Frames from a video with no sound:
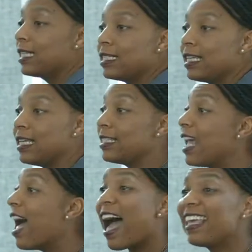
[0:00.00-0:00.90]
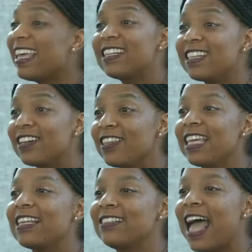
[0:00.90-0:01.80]
disease. I can't tell you
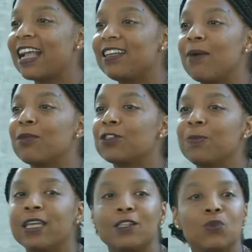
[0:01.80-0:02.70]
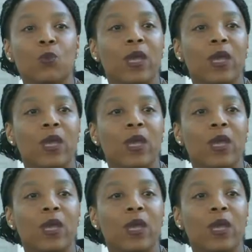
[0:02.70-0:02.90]
the exact numbers because